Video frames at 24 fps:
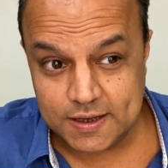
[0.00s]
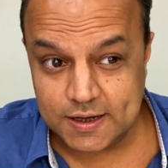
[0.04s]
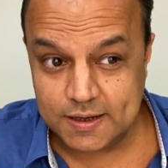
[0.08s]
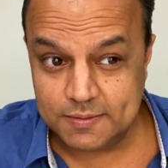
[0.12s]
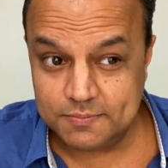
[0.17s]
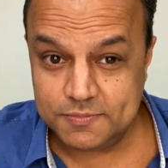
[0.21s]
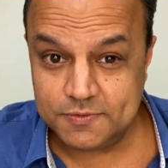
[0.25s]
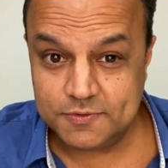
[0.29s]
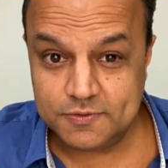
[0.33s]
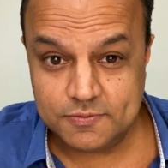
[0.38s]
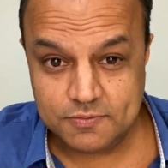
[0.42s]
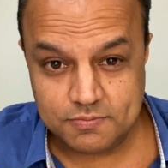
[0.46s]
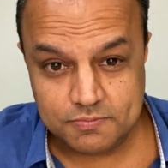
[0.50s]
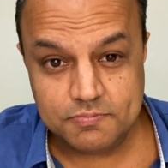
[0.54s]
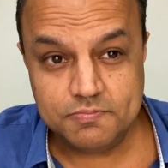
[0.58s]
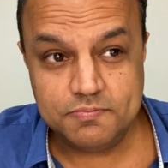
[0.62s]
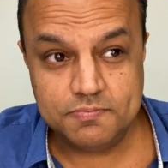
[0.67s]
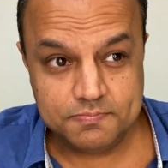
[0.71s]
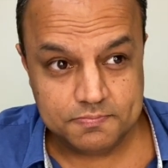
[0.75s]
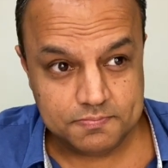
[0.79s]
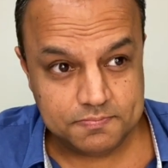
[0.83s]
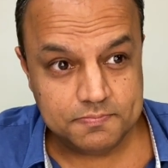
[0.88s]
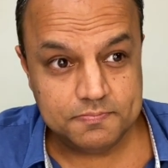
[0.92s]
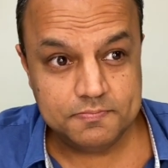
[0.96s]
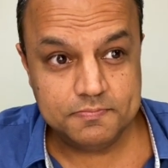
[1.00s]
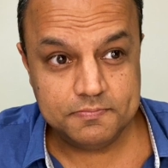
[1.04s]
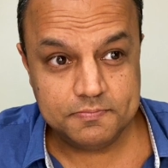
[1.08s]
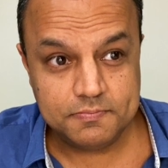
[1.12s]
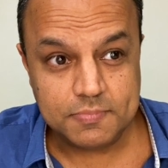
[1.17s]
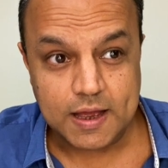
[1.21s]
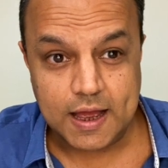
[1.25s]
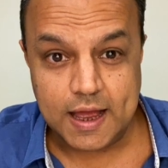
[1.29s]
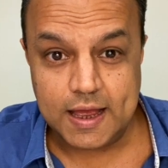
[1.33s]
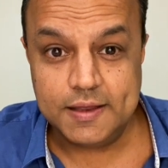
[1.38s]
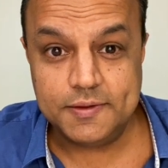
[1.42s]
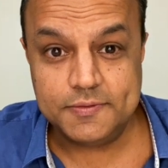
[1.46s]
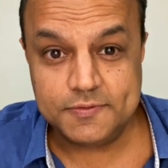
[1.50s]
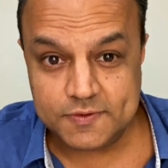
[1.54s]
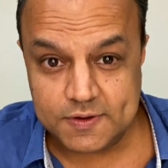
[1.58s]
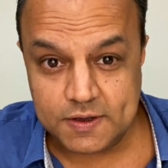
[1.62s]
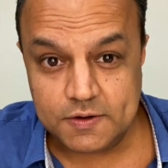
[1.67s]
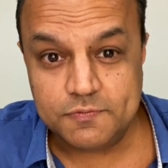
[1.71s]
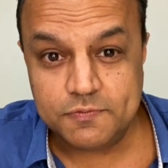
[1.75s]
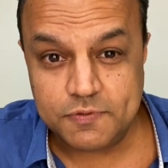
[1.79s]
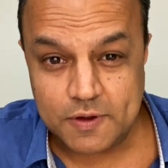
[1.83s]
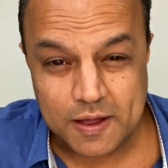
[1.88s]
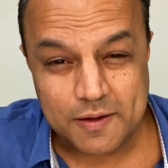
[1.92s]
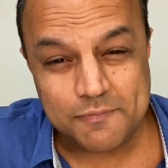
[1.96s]
and I'm
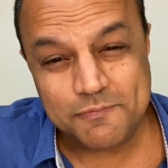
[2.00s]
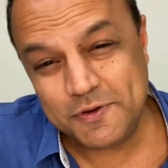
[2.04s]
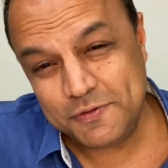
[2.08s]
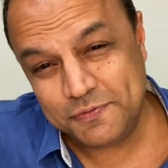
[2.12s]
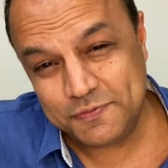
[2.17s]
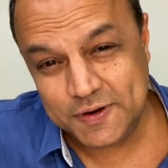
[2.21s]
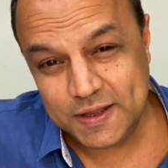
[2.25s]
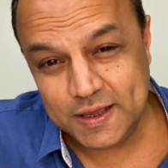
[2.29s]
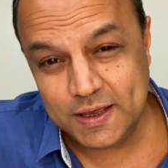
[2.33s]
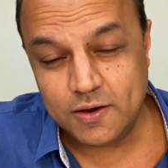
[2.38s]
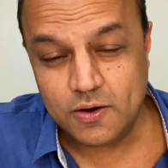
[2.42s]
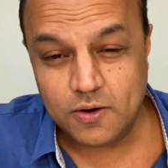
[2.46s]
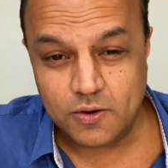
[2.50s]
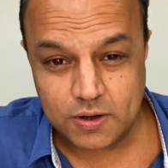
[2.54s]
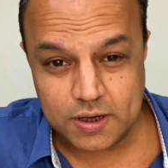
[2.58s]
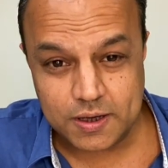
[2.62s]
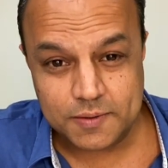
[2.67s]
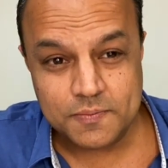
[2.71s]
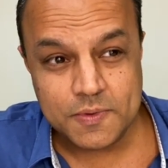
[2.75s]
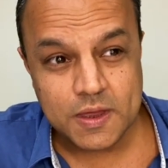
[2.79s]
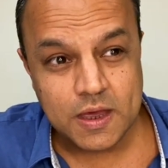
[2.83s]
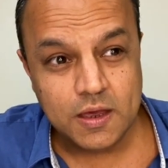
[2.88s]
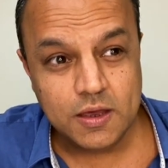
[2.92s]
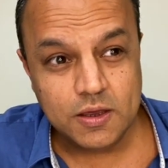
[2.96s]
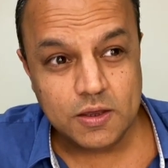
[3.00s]
50, okay.